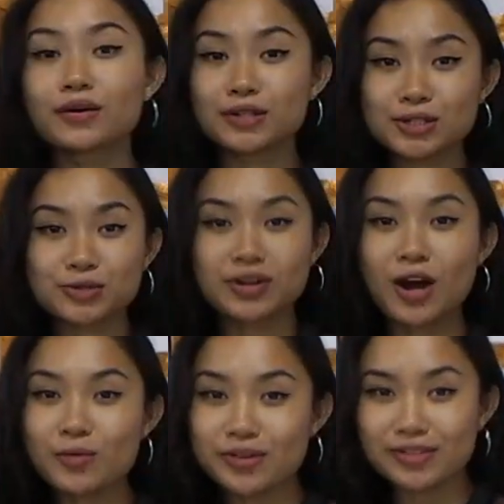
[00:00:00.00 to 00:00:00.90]
Okay, so
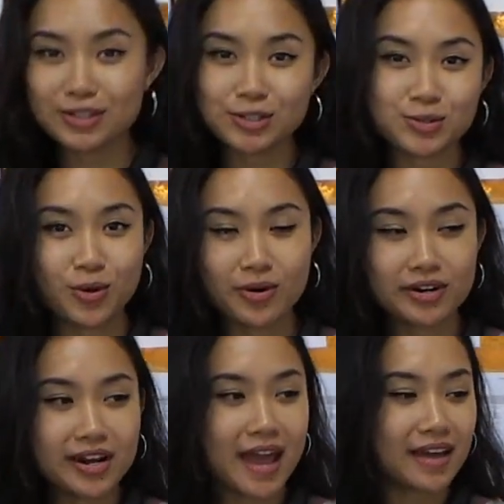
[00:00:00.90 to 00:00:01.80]
now we're in the
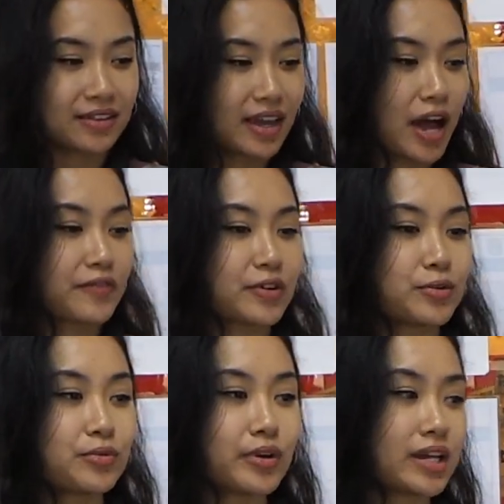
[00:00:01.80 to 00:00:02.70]
store, and they have
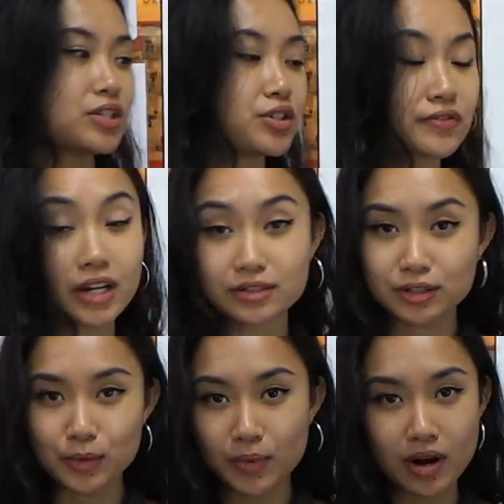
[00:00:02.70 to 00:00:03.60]
a range of tactical